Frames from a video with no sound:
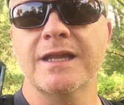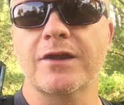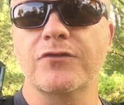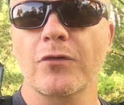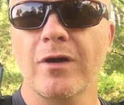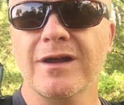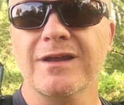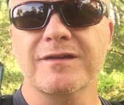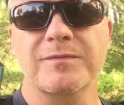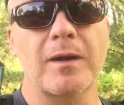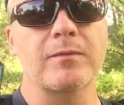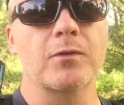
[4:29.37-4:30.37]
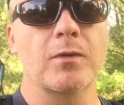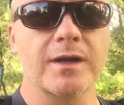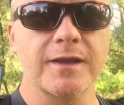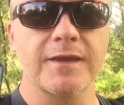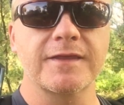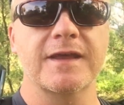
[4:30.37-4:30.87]
Now drawing is probably one
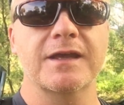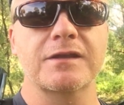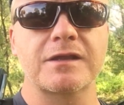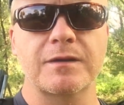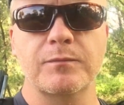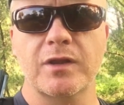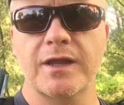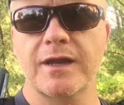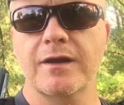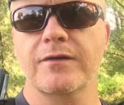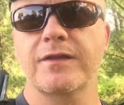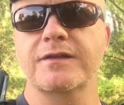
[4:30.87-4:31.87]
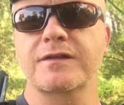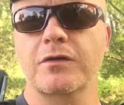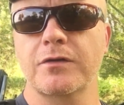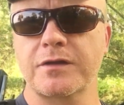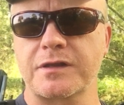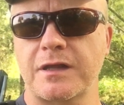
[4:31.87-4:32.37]
of the things in plein air that's
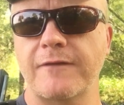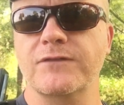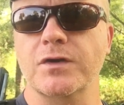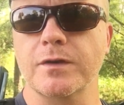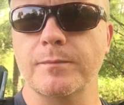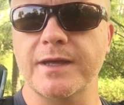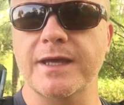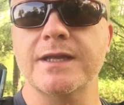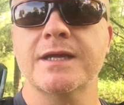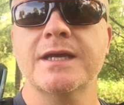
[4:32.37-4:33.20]
going to suffer a bit.